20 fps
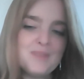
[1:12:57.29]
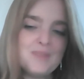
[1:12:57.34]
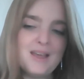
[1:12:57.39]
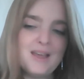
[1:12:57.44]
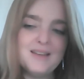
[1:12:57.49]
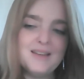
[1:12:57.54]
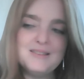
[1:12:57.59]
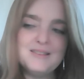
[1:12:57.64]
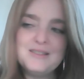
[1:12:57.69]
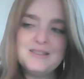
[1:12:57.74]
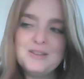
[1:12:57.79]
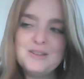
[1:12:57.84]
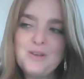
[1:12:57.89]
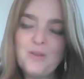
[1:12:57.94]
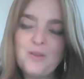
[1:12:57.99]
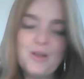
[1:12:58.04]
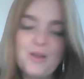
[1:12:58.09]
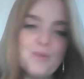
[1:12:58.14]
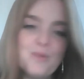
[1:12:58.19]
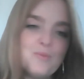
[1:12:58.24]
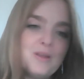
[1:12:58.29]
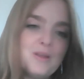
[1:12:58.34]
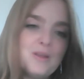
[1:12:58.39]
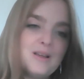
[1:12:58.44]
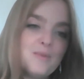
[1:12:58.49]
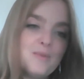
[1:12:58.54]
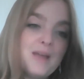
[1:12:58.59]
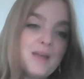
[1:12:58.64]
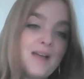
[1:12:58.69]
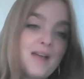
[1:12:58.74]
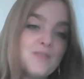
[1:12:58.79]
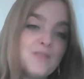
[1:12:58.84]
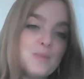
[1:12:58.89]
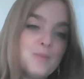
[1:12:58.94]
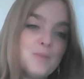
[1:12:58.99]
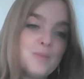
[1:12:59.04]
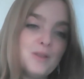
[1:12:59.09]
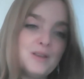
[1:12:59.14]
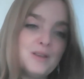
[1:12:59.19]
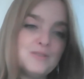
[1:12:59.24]
and to know that we we have the
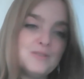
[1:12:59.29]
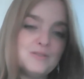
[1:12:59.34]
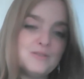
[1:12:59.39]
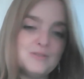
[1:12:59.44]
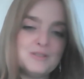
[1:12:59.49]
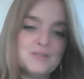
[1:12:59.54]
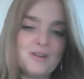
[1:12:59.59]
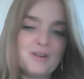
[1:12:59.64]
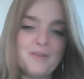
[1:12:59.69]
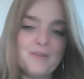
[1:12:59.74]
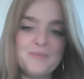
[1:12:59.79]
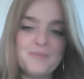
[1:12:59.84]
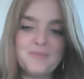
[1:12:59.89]
ability to do so.